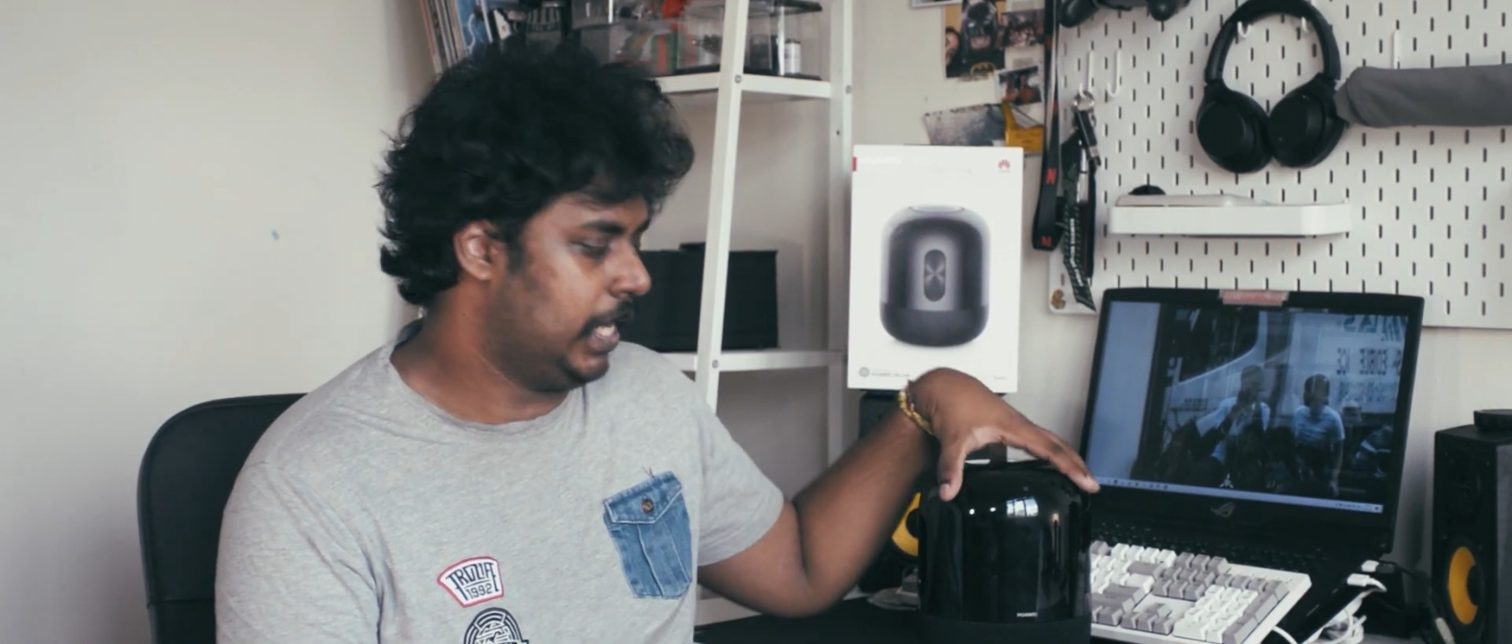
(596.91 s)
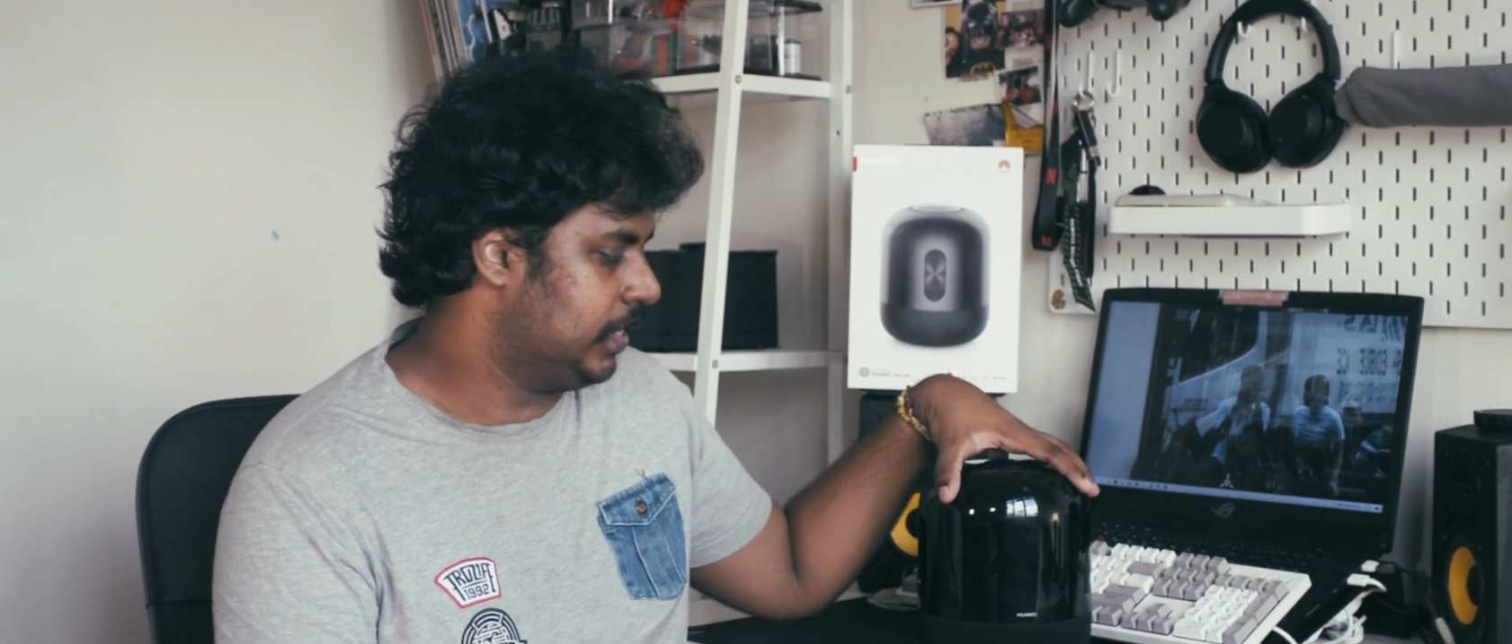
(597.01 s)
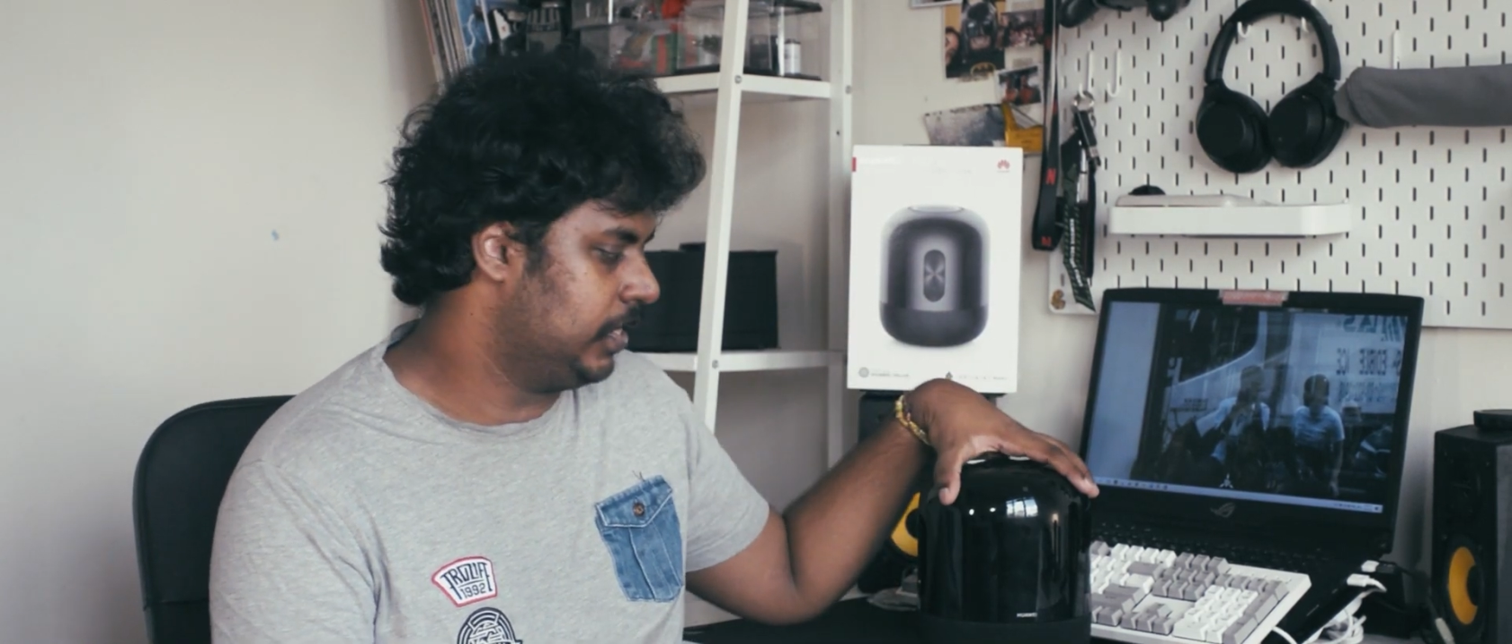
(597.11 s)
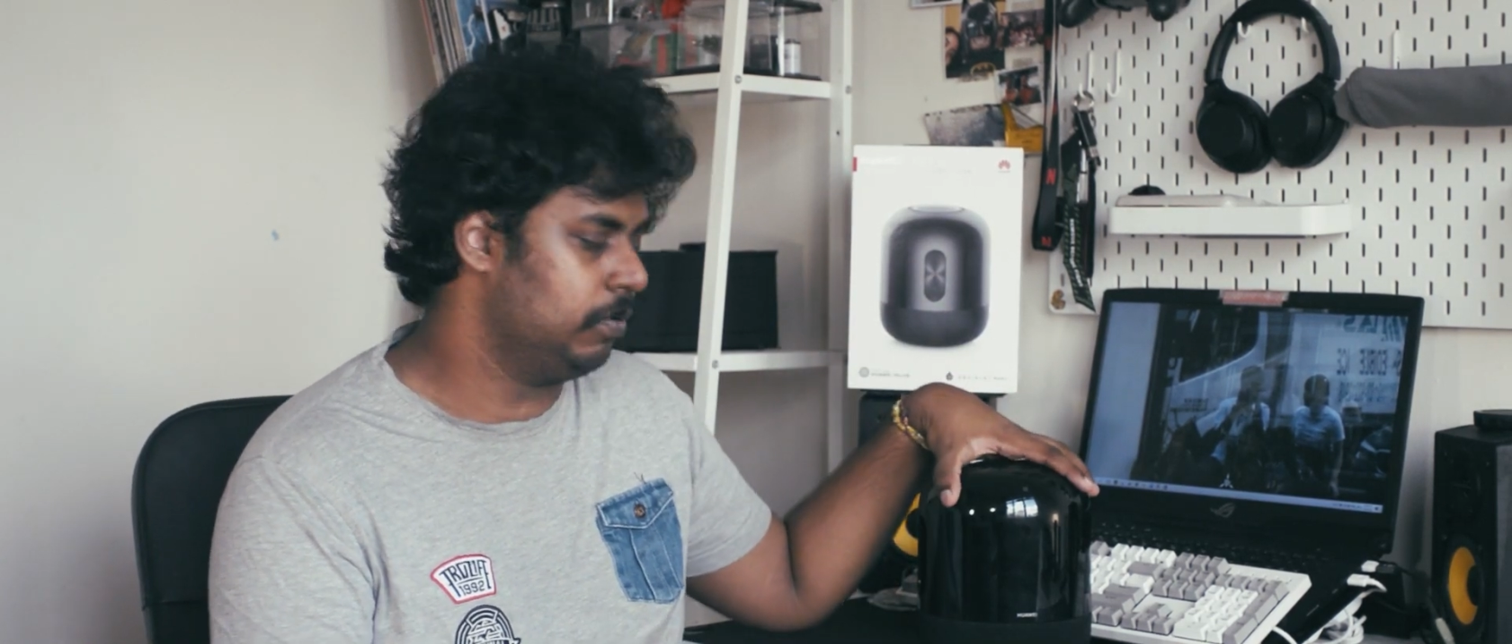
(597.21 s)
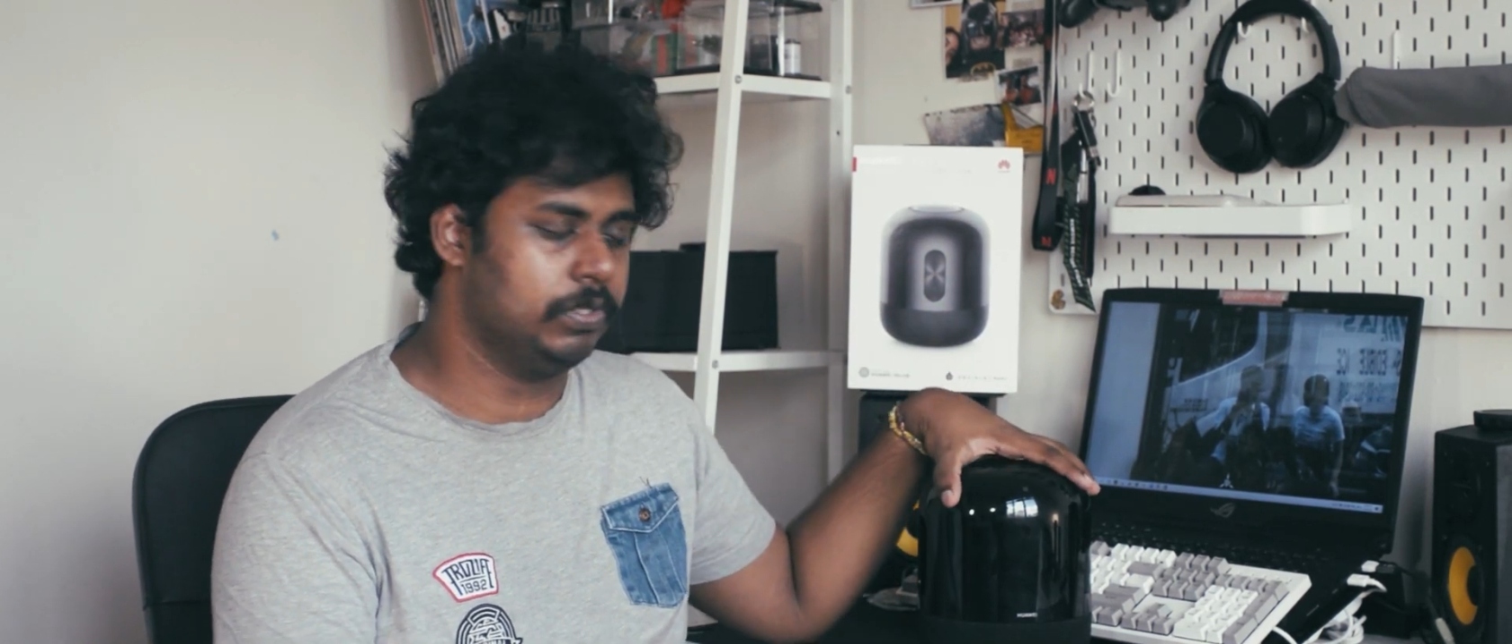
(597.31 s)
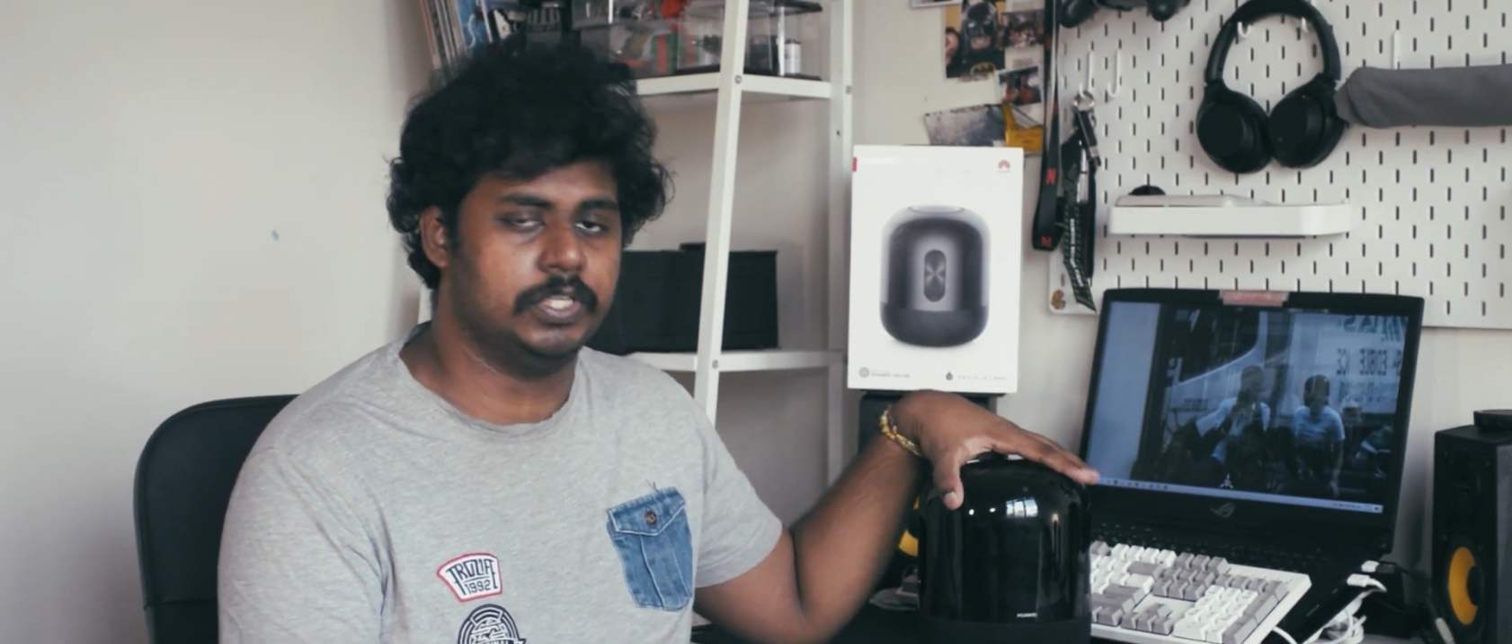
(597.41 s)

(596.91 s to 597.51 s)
testing with the